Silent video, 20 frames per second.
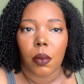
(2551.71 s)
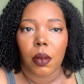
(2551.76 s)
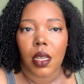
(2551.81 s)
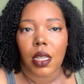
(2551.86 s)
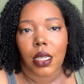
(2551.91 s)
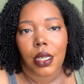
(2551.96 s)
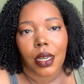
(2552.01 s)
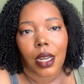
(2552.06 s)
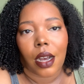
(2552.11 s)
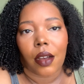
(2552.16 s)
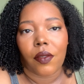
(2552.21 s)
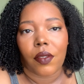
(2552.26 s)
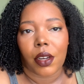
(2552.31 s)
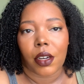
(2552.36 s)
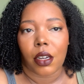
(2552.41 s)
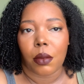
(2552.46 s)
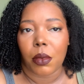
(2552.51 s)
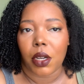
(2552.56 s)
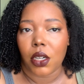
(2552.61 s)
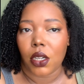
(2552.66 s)
he's not
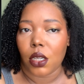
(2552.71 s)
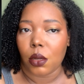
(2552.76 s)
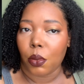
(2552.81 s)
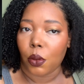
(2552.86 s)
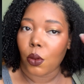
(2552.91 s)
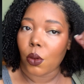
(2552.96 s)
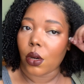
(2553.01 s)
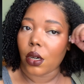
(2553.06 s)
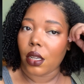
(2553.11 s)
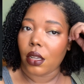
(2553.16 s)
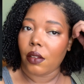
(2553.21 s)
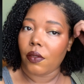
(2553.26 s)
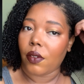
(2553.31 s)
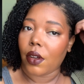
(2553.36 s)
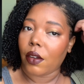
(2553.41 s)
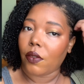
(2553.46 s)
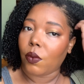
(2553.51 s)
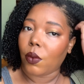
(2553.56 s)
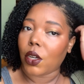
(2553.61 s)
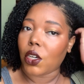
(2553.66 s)
very much supportive
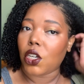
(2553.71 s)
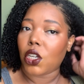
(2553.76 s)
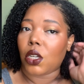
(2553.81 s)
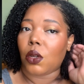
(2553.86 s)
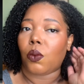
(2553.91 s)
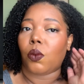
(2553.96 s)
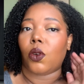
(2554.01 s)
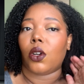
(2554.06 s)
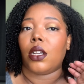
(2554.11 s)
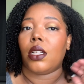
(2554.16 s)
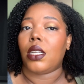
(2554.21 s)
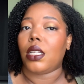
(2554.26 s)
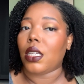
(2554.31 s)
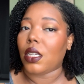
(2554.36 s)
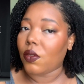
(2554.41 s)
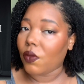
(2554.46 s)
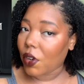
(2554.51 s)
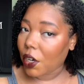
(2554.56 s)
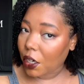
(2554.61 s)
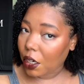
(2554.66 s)
of what she wants.
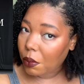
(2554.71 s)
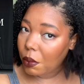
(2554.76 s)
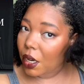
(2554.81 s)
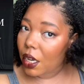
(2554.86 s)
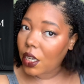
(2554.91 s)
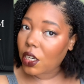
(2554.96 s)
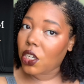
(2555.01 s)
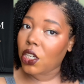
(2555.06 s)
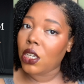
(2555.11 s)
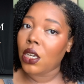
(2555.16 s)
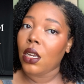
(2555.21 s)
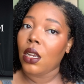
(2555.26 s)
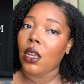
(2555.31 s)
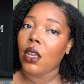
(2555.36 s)
He's very much,